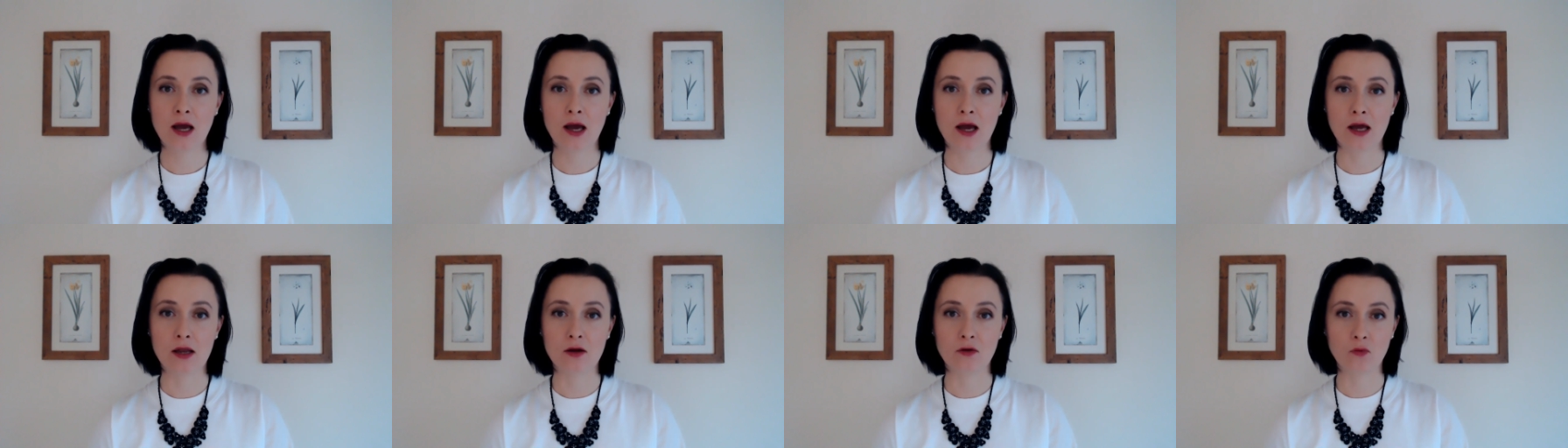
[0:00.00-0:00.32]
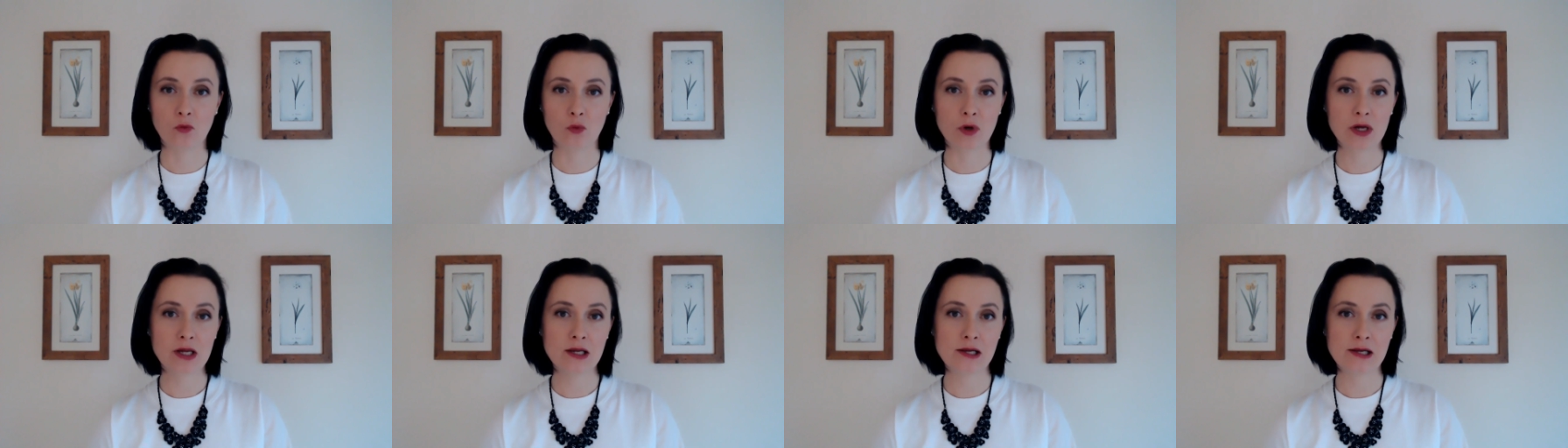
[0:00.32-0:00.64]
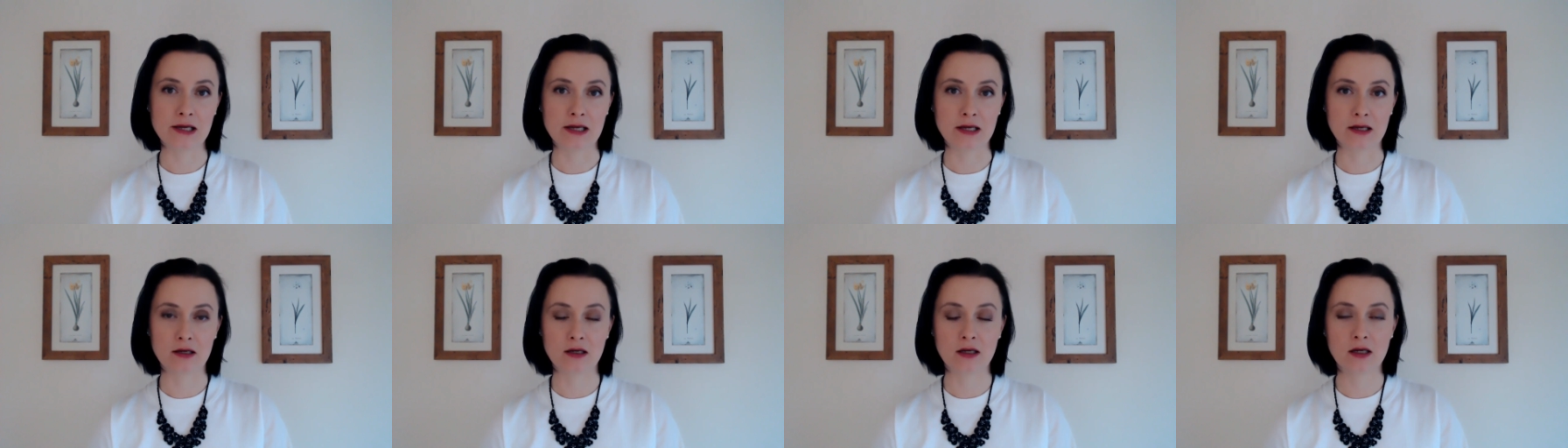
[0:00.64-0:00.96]
and
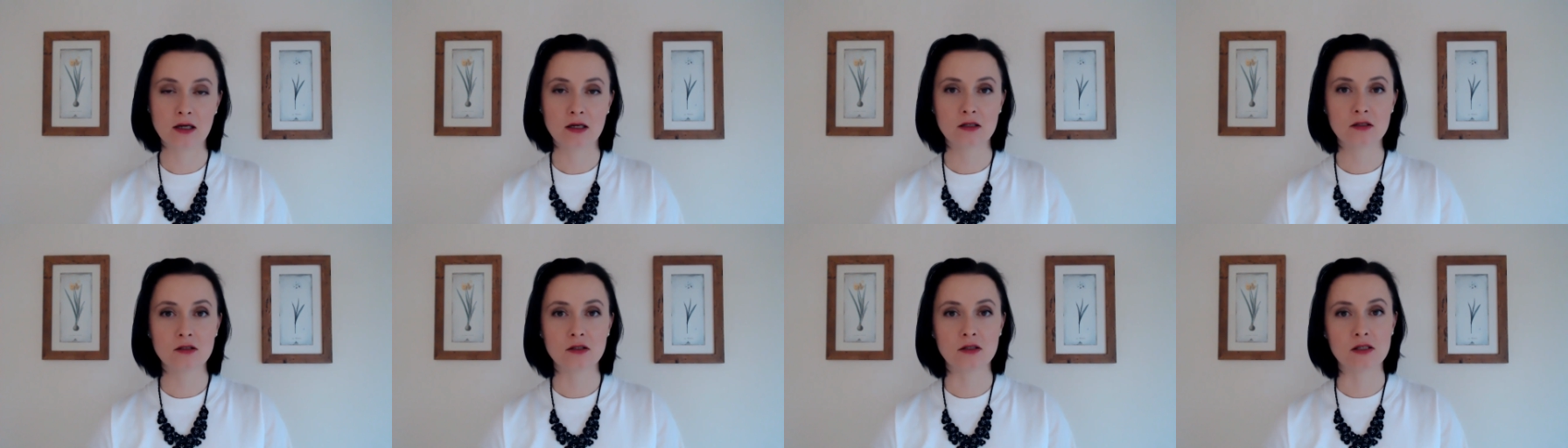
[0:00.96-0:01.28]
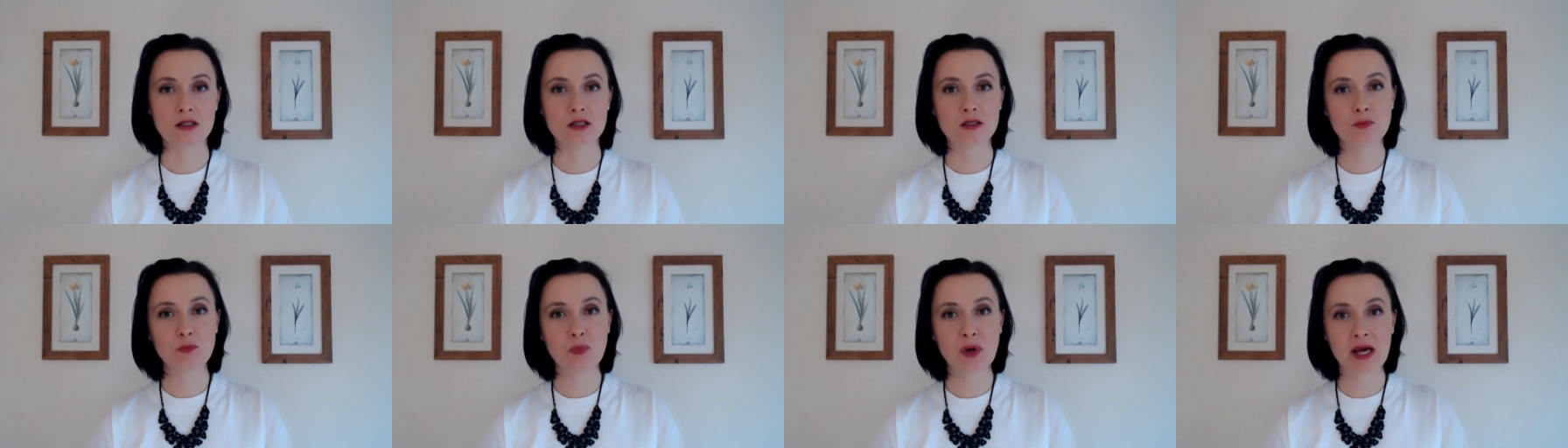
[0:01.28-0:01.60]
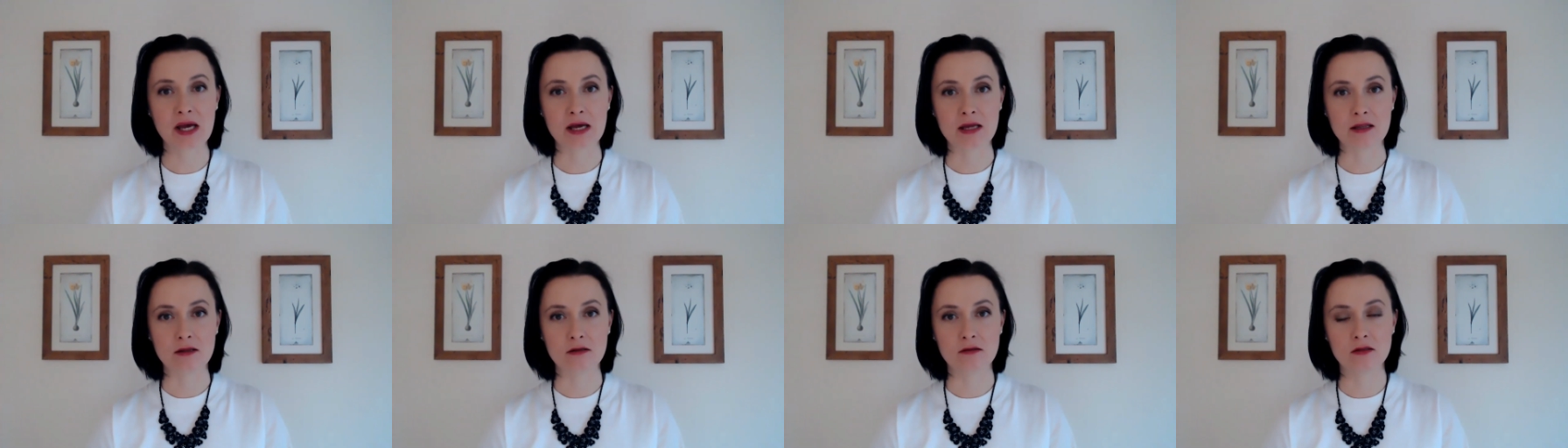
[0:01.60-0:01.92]
willing to
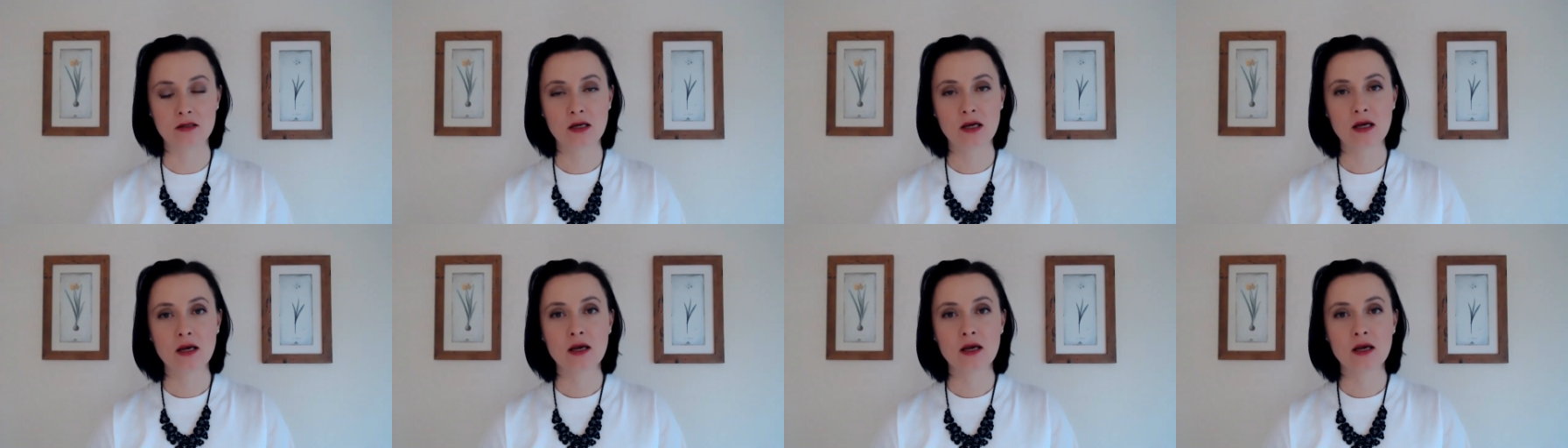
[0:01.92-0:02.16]
spend